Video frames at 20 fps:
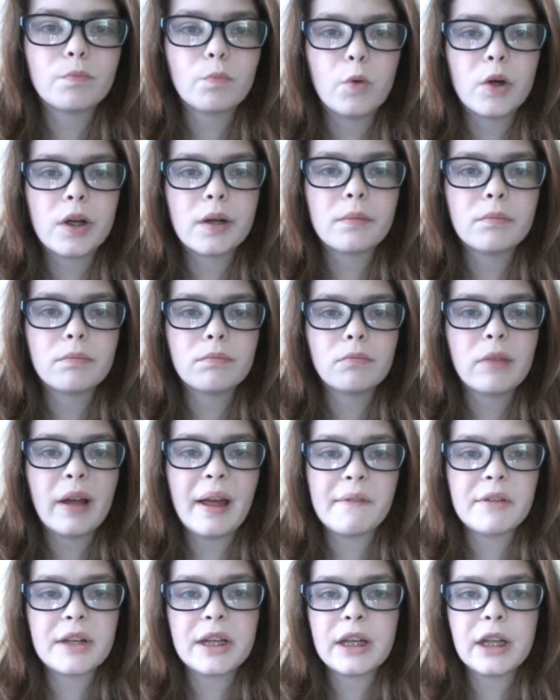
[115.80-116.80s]
wouldn't
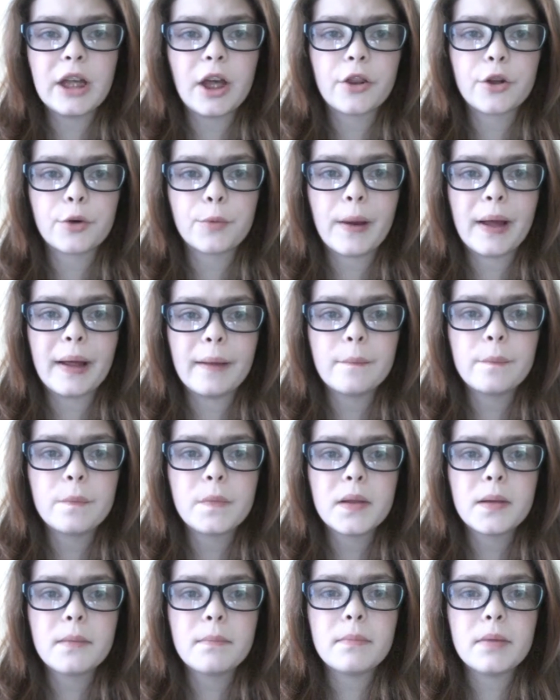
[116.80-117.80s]
have it any other way,
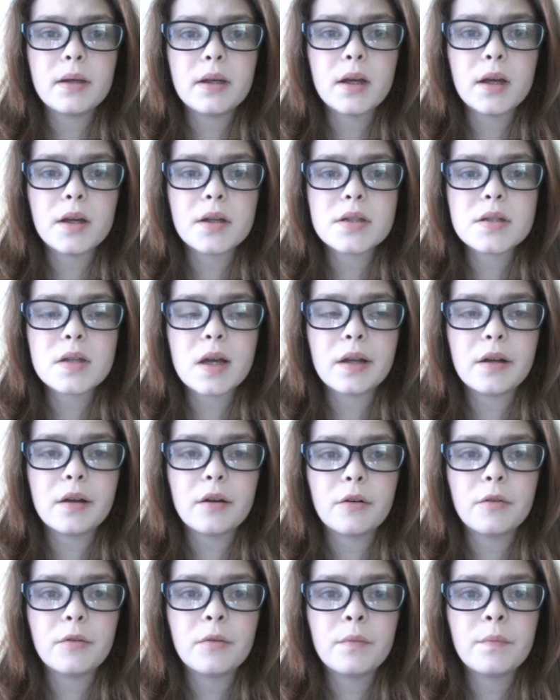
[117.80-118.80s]
because I
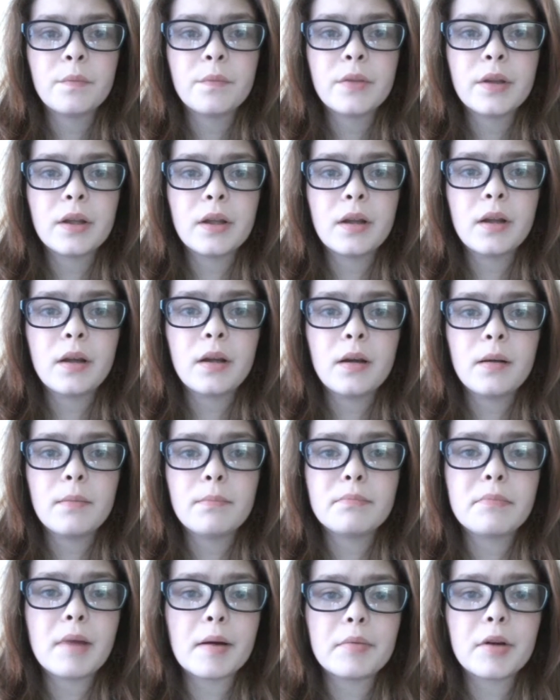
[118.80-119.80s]
know
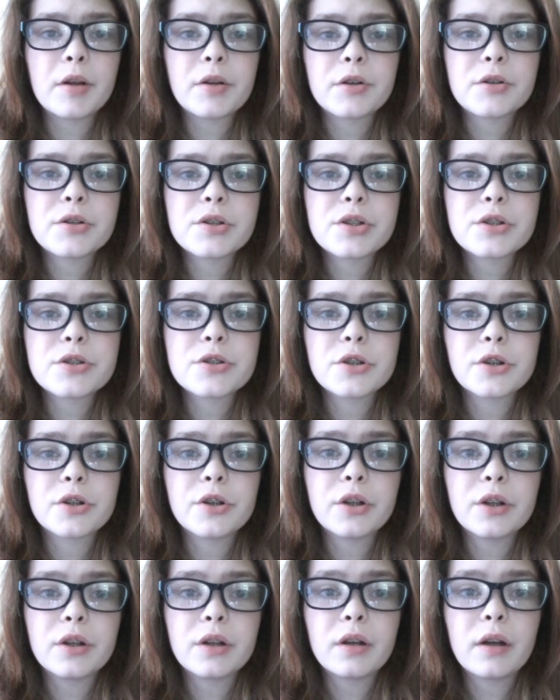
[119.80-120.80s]
my brother and sister
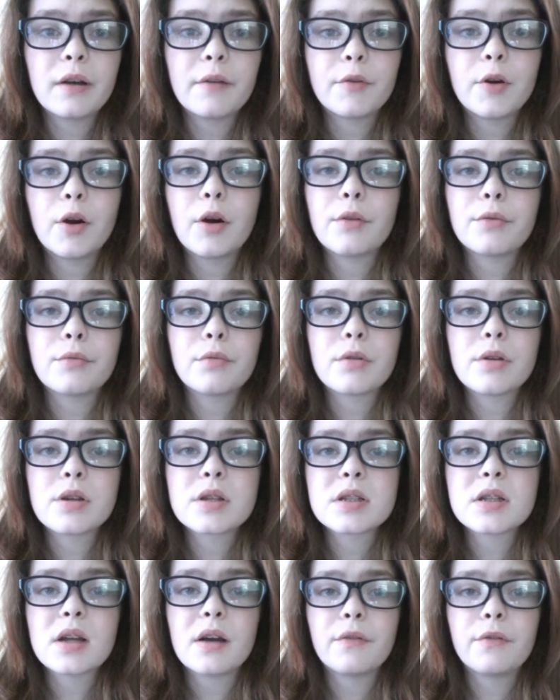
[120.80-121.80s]
couldn't have gone through the
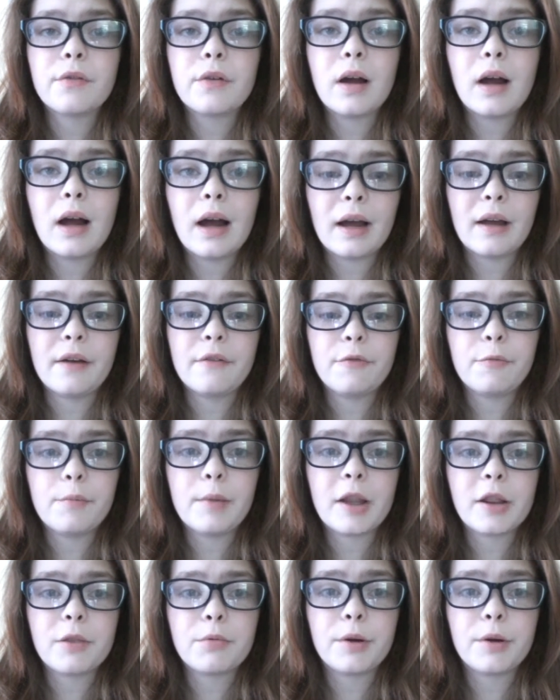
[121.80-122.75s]
stuff I've been